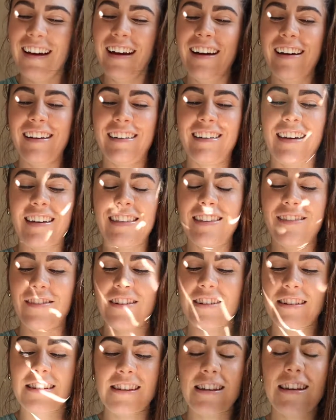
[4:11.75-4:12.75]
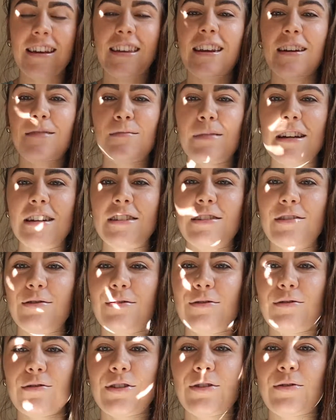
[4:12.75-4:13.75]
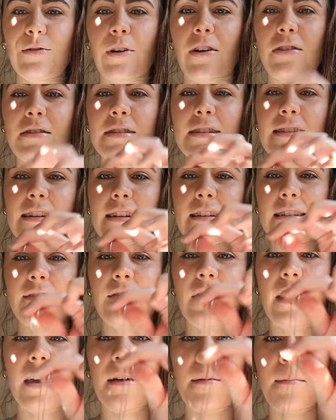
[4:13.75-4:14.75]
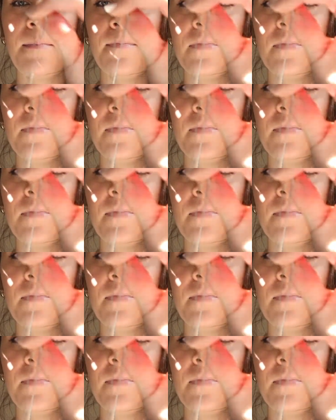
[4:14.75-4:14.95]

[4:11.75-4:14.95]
Okay, the first thing that I'm gonna do to all 6 of them